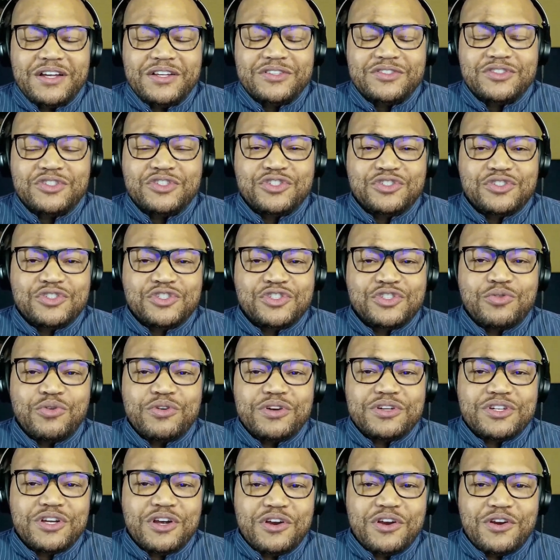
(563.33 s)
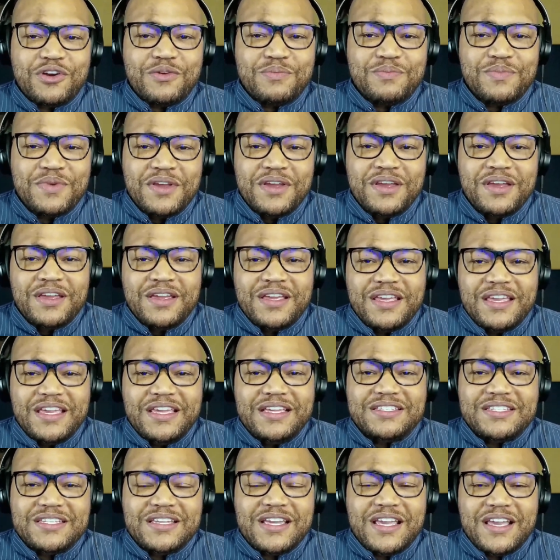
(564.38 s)
short-term
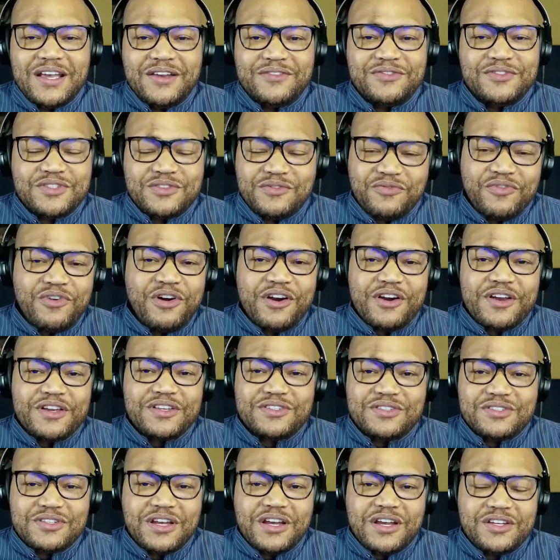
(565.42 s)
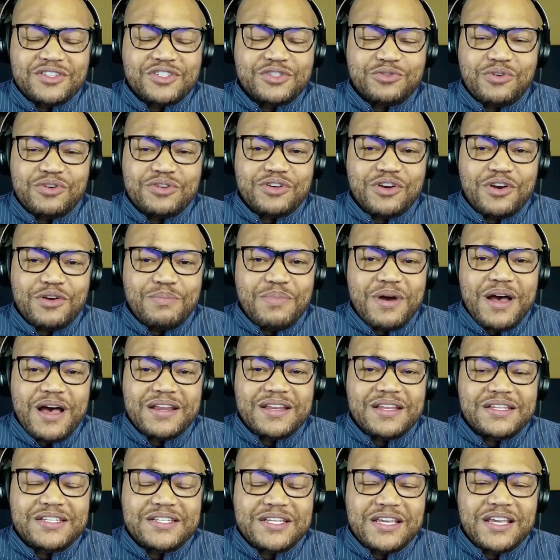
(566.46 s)
ETFs, as far as short-term
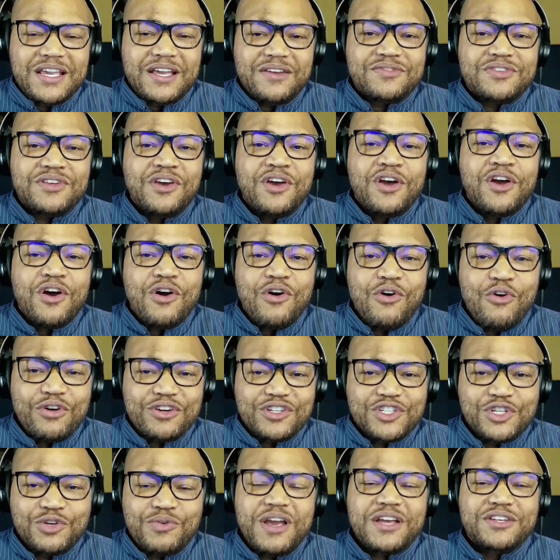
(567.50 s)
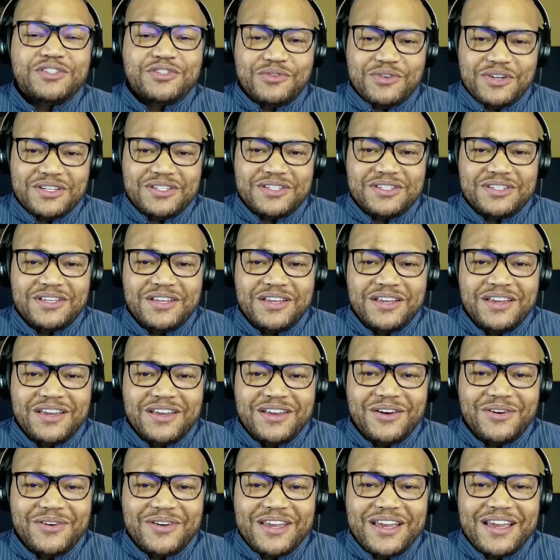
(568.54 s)
bond ETFs or treasuries,
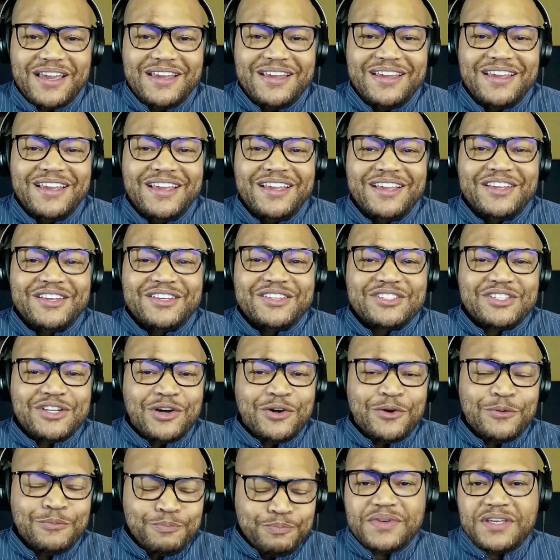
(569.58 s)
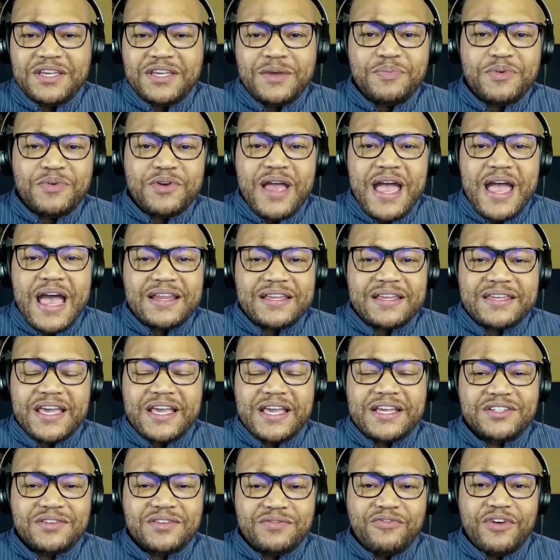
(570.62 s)
okay? So keep your
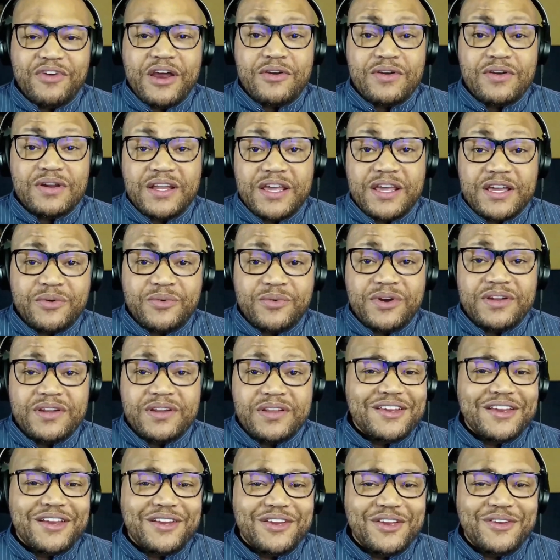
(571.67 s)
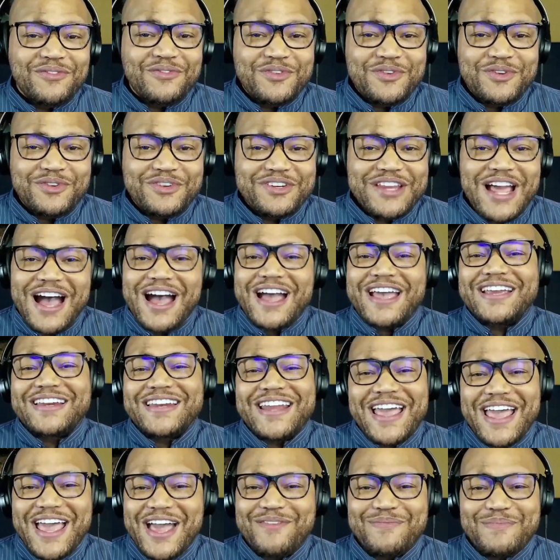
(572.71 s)
allocation very liquid. If you're dying
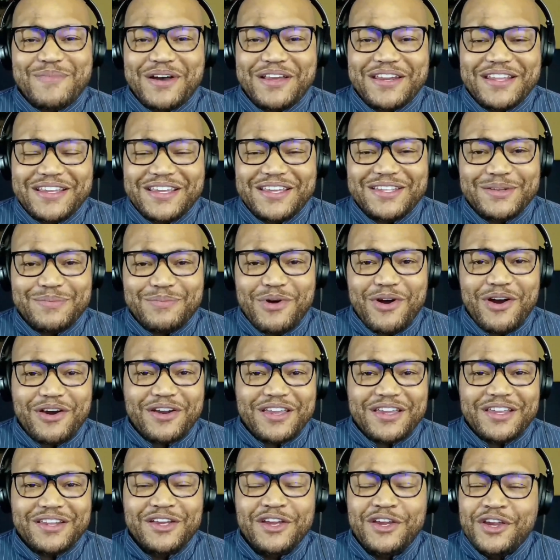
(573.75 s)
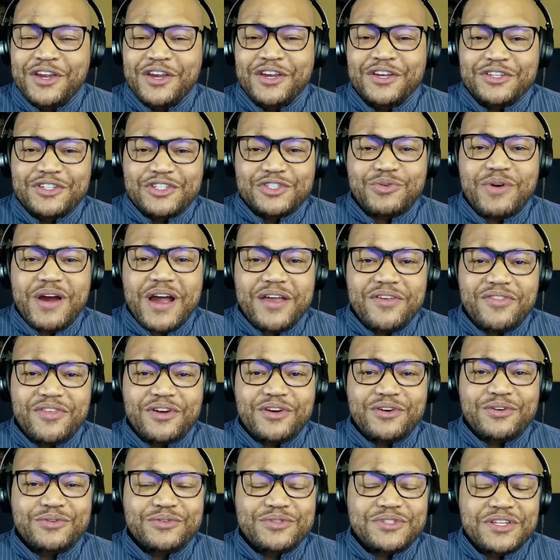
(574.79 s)
to have money in the market, try
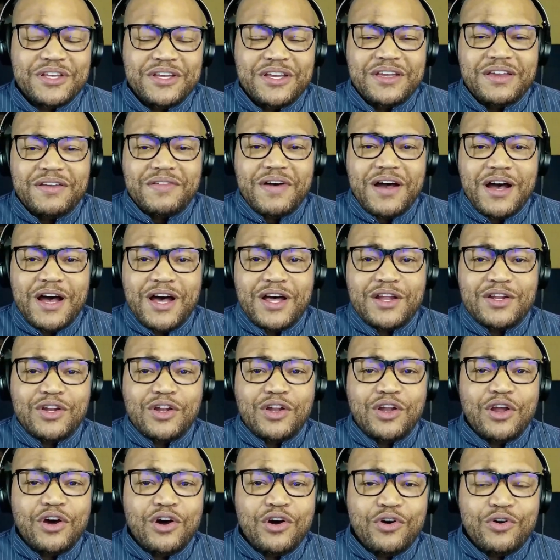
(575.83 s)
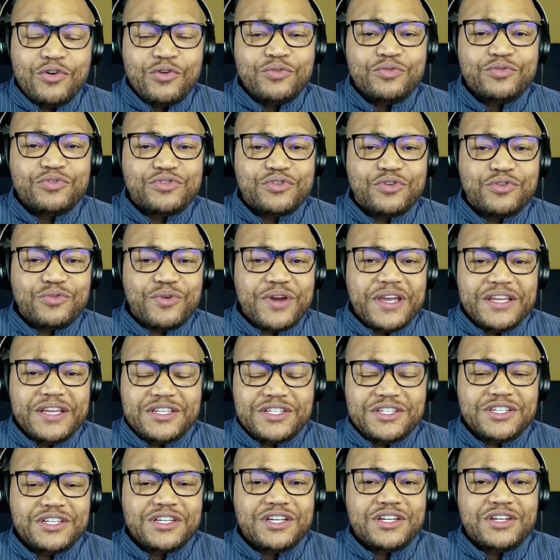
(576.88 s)
those low
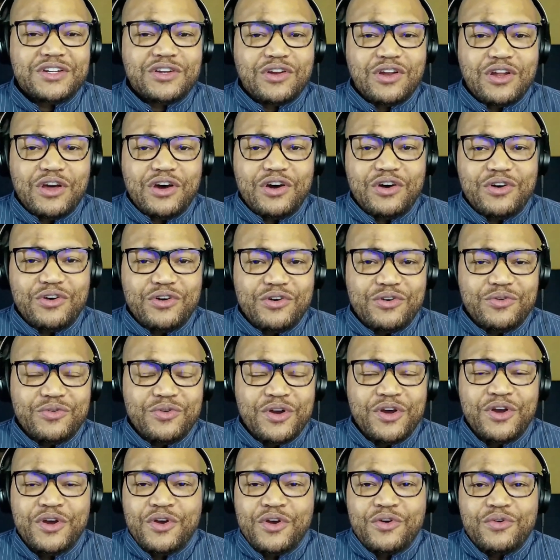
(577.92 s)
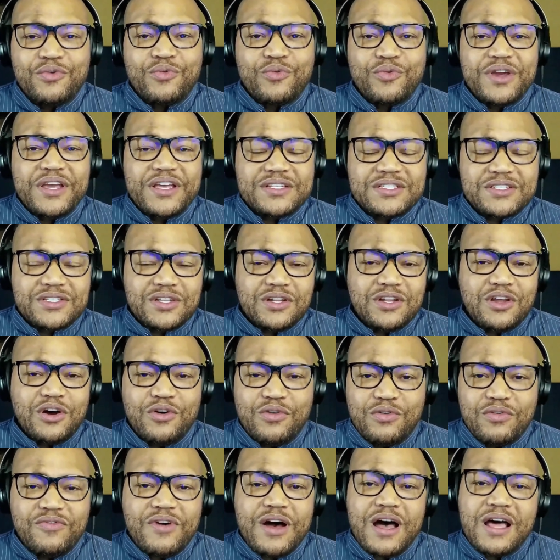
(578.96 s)
duration, low risk,
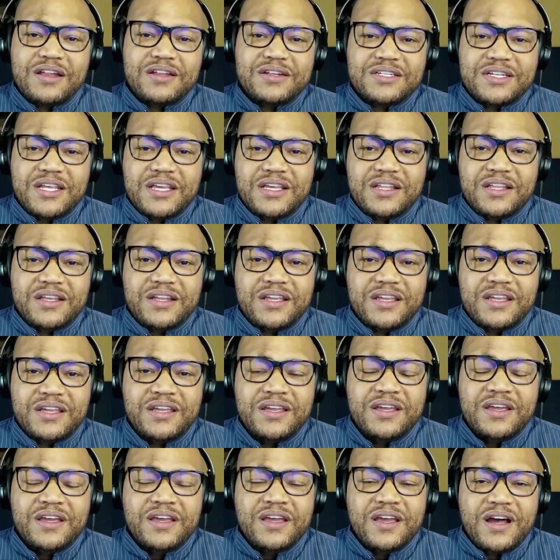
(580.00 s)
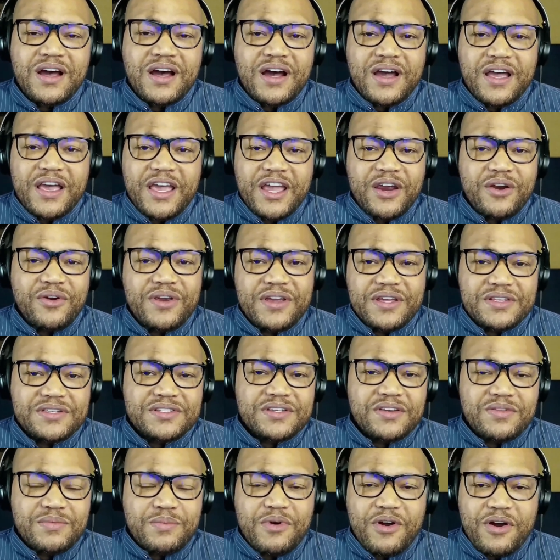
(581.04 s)
low volatility areas
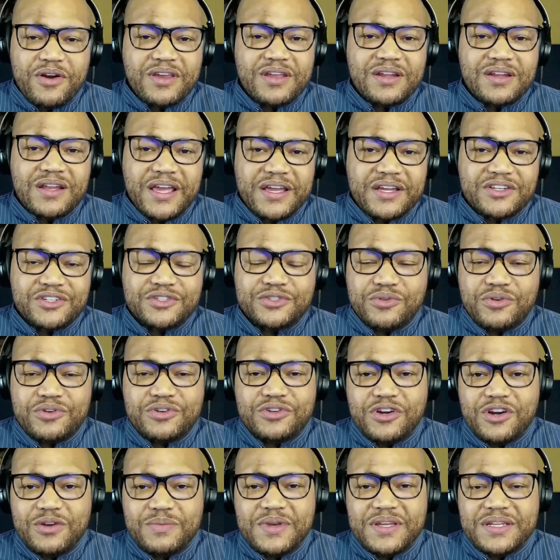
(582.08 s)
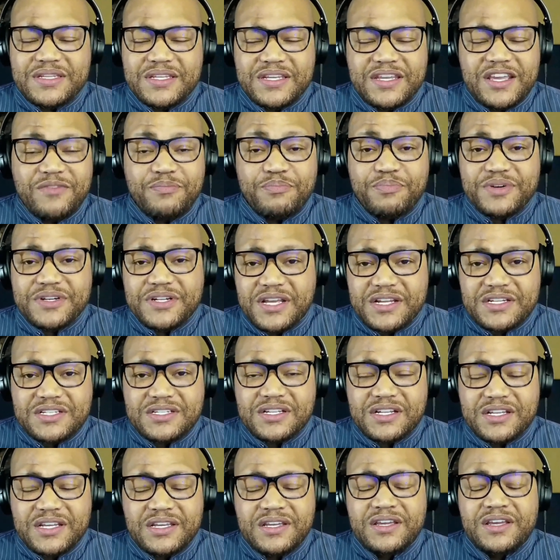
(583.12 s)
of the market, like a short-term ETF,
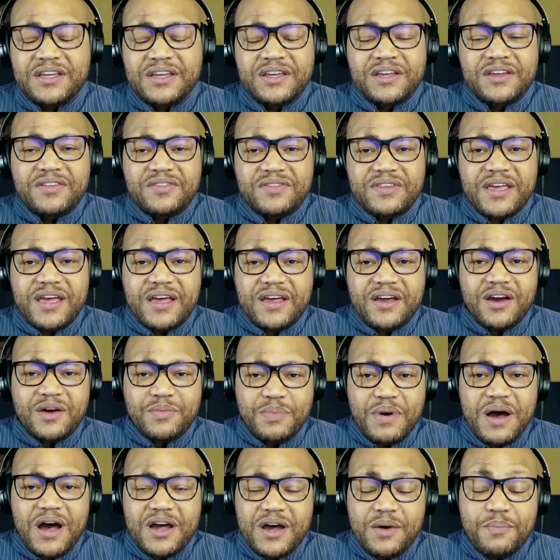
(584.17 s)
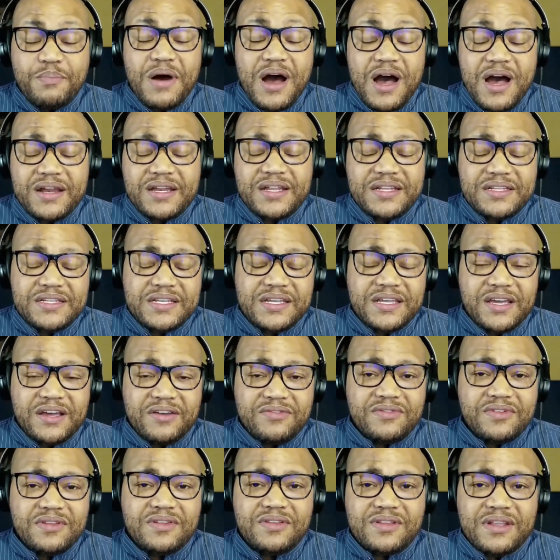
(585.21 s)
potentially a bond ETF
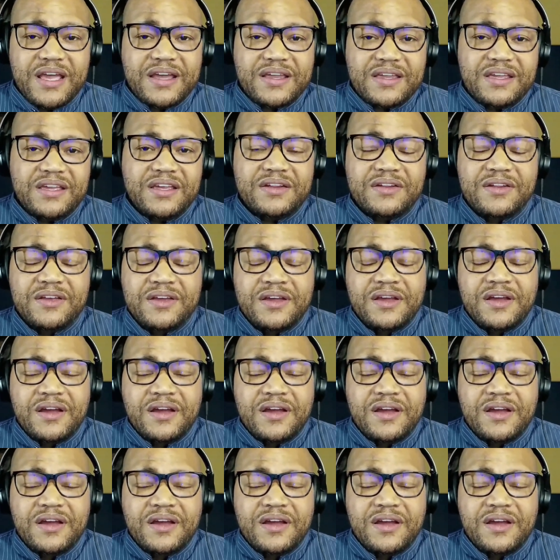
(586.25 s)
that can